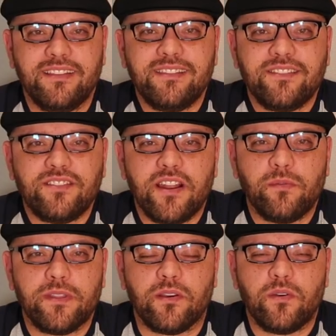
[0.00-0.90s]
Let's get
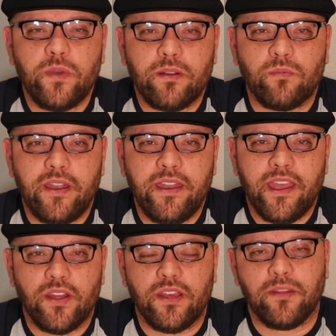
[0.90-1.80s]
started with a quick
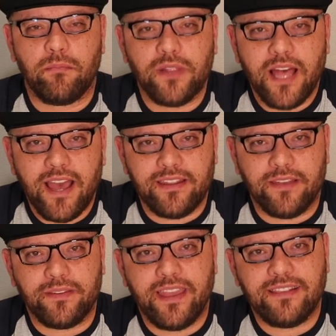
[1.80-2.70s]
rundown of the plot
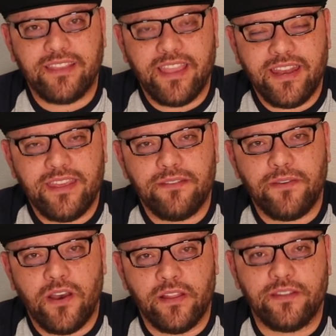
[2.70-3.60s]
of Cascadia
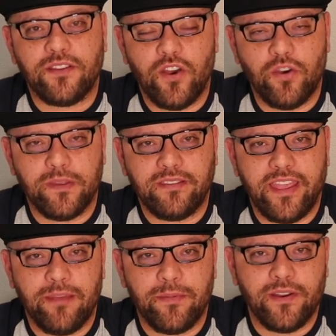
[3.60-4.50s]
Fallen Tahoma's
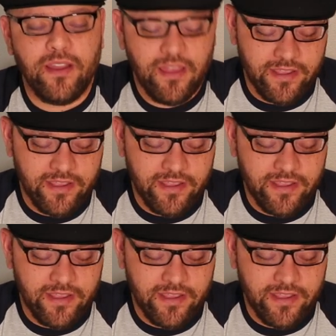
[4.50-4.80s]
Hammer.